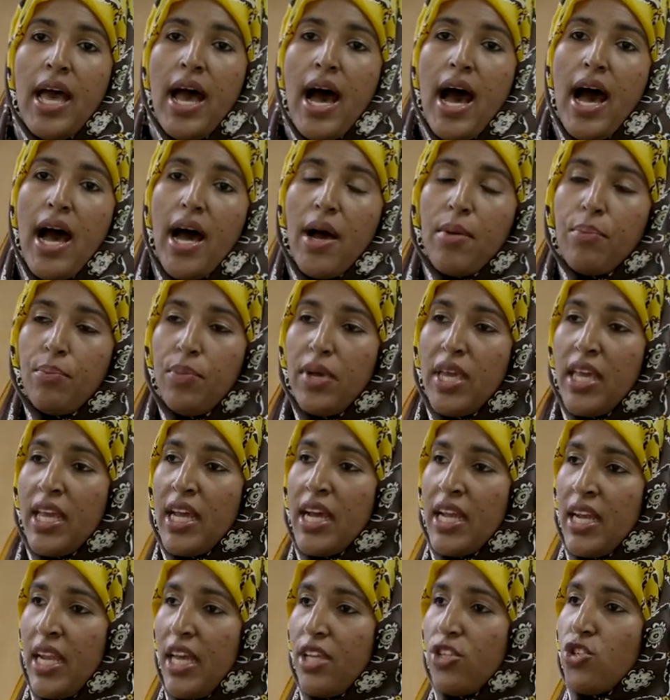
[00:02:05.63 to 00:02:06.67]
Um, being
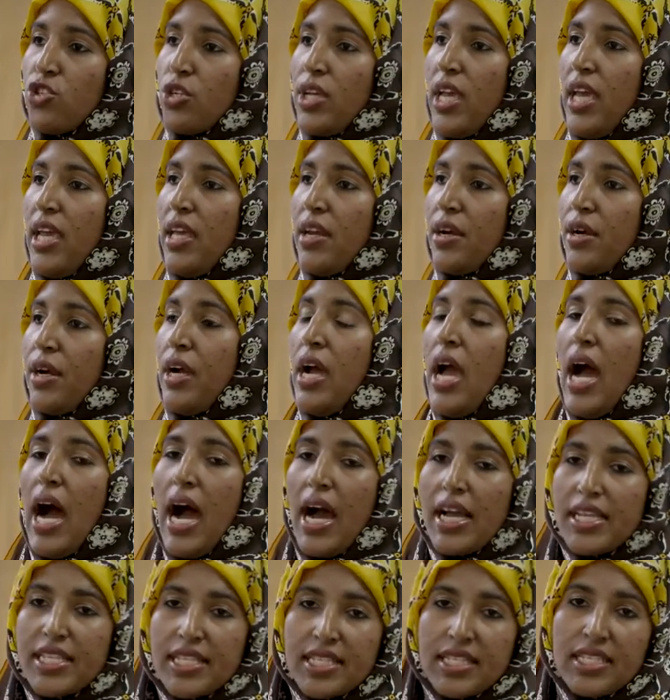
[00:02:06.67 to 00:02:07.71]
an educator,
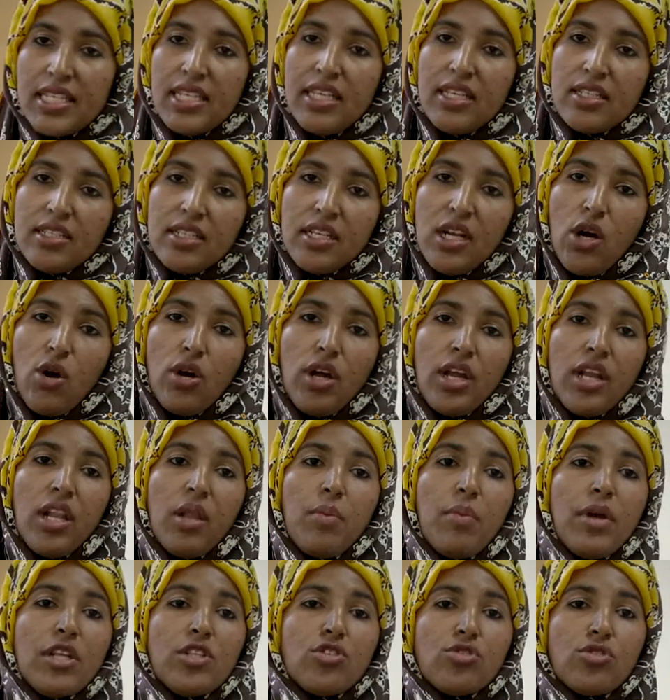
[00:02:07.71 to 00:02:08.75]
I see it in our
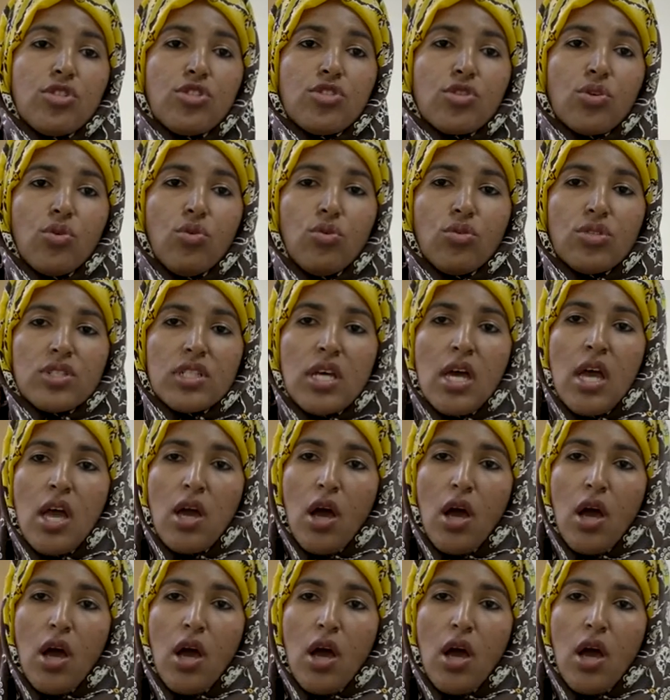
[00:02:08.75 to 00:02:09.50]
elementary schools.